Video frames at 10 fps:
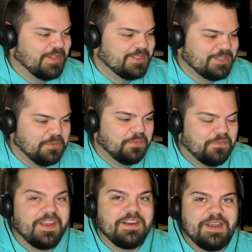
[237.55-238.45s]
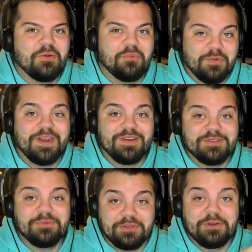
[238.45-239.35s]
is you find out where
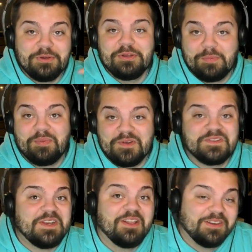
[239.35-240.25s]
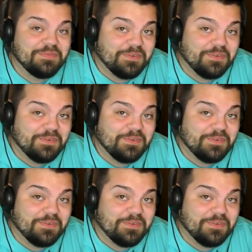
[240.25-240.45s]
you learned your personality